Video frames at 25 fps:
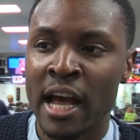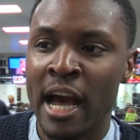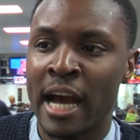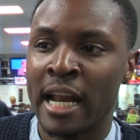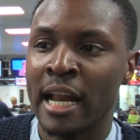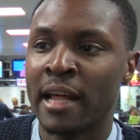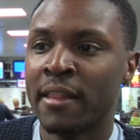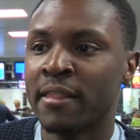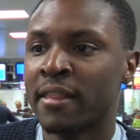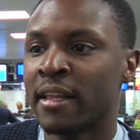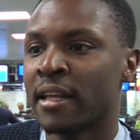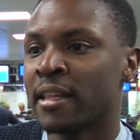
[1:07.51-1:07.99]

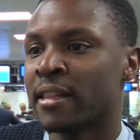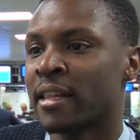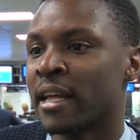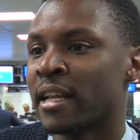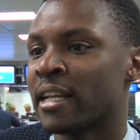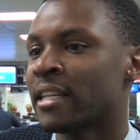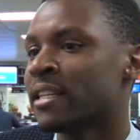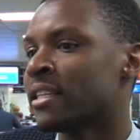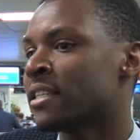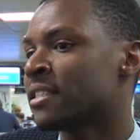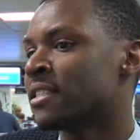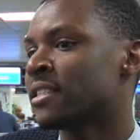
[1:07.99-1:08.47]
And I think
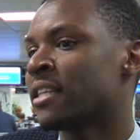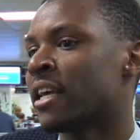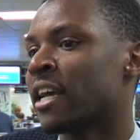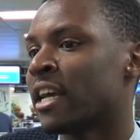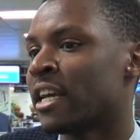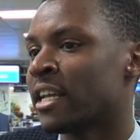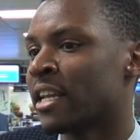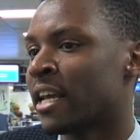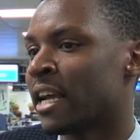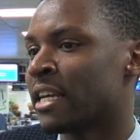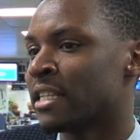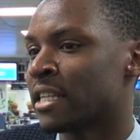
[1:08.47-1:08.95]
that in this
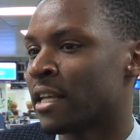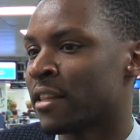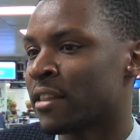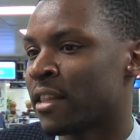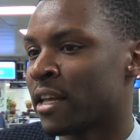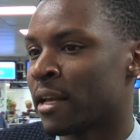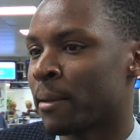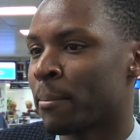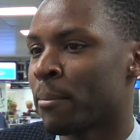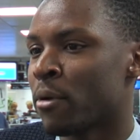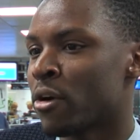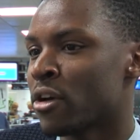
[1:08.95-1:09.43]
day and age, I
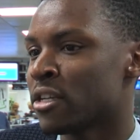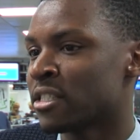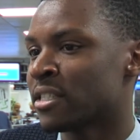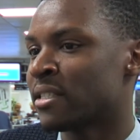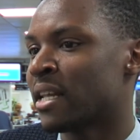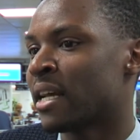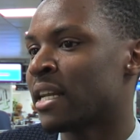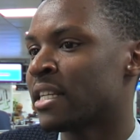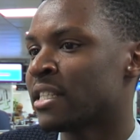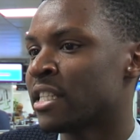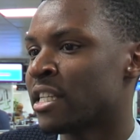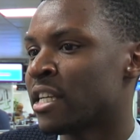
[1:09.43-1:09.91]
think
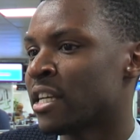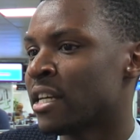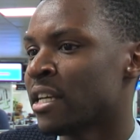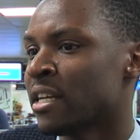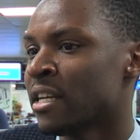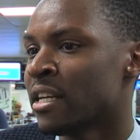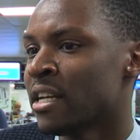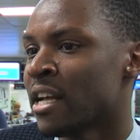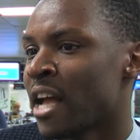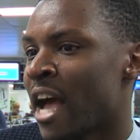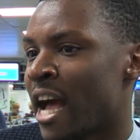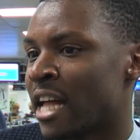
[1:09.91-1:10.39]
personality
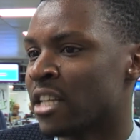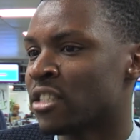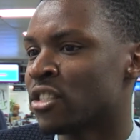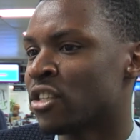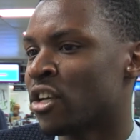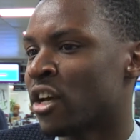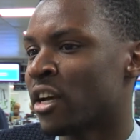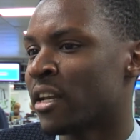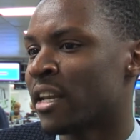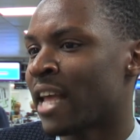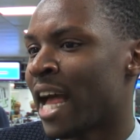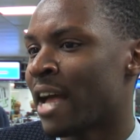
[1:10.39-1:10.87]
and
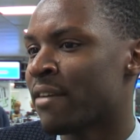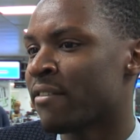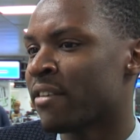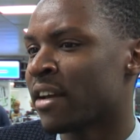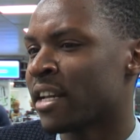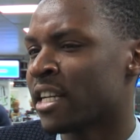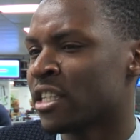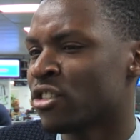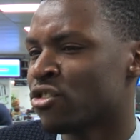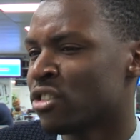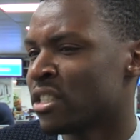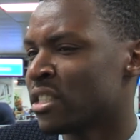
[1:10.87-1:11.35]
certainly
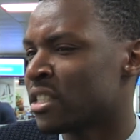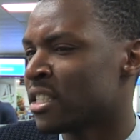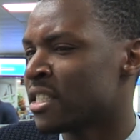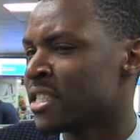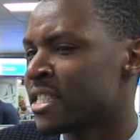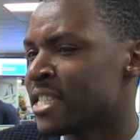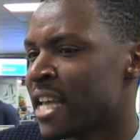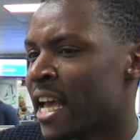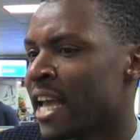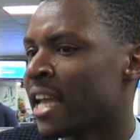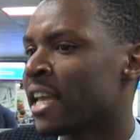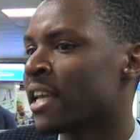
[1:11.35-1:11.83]
having an
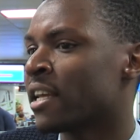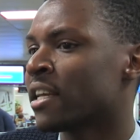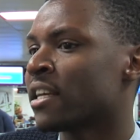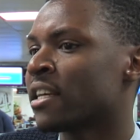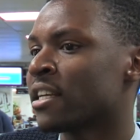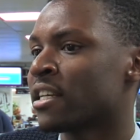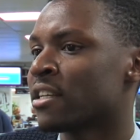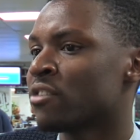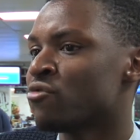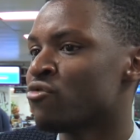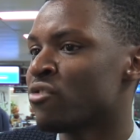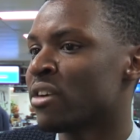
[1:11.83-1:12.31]
interesting take
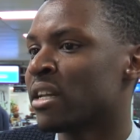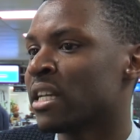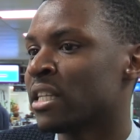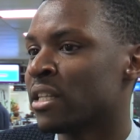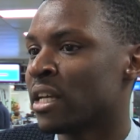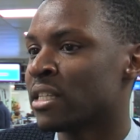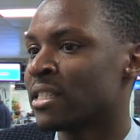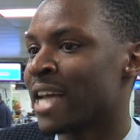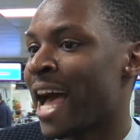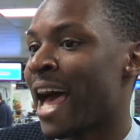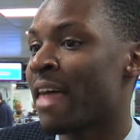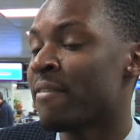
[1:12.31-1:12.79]
really
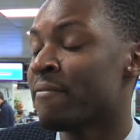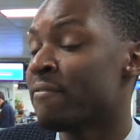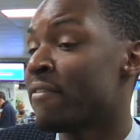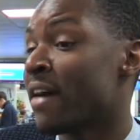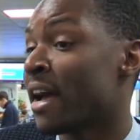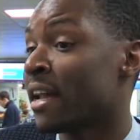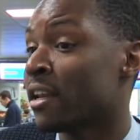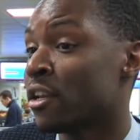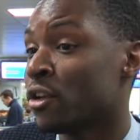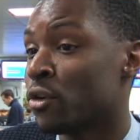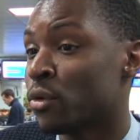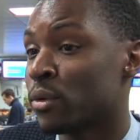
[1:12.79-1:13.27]
does add
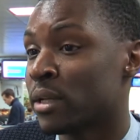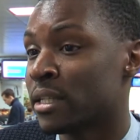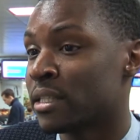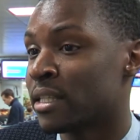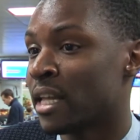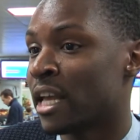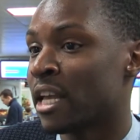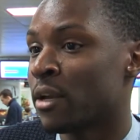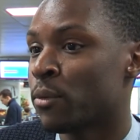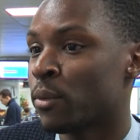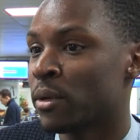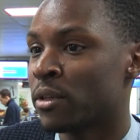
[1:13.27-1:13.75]
value in a
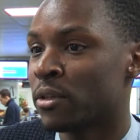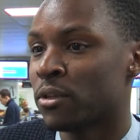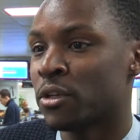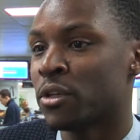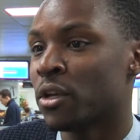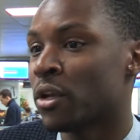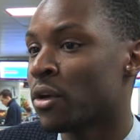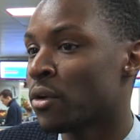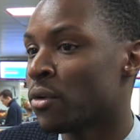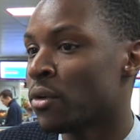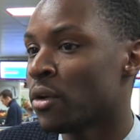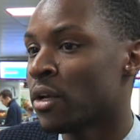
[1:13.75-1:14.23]
day when,
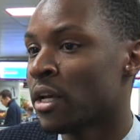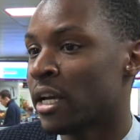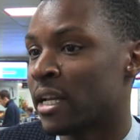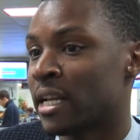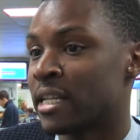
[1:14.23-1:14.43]
you know,